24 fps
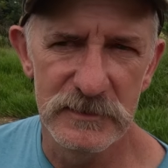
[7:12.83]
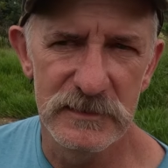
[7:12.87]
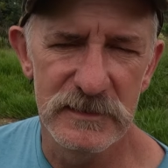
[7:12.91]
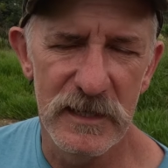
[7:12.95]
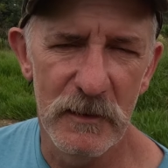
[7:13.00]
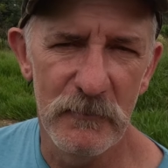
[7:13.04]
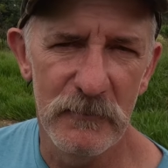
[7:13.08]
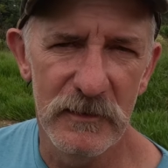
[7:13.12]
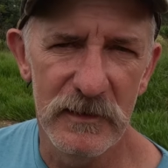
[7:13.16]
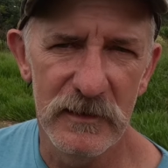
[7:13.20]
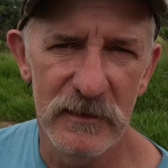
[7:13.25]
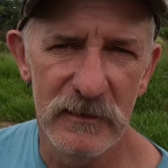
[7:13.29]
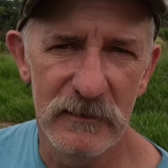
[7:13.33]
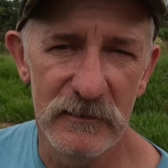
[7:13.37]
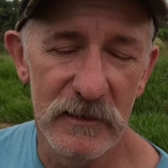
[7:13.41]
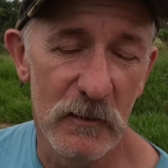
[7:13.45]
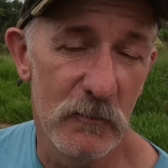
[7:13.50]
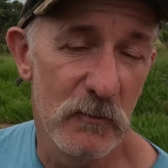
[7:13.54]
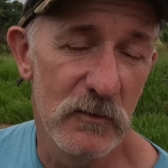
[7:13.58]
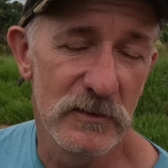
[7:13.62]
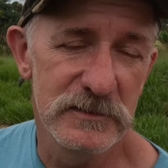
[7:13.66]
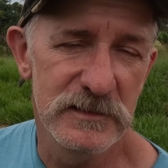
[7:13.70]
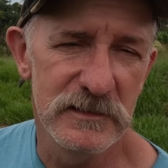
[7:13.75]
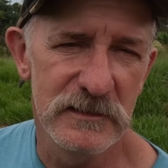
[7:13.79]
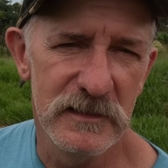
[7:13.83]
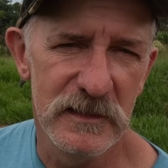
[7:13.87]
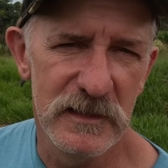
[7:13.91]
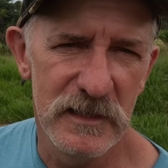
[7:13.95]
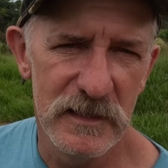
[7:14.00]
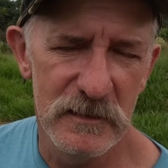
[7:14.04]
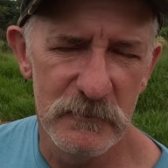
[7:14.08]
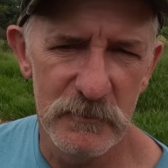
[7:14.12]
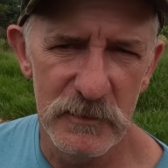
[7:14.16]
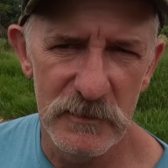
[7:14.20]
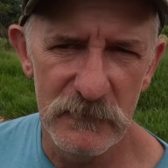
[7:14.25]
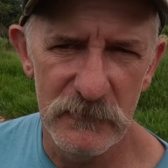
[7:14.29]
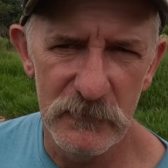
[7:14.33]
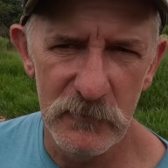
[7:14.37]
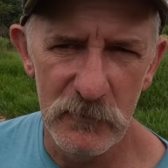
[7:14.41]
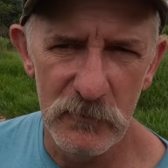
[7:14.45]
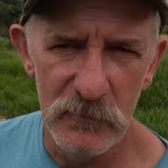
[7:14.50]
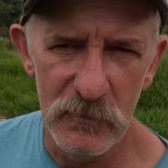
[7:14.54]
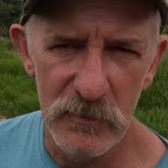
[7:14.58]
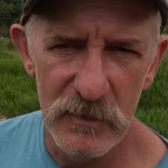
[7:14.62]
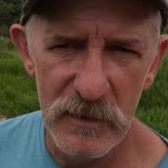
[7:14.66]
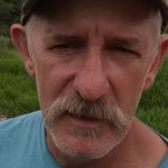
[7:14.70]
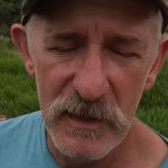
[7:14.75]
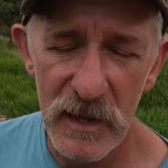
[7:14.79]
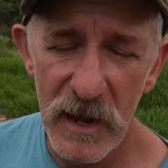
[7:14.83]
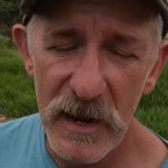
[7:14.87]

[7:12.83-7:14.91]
something that wasn't here before.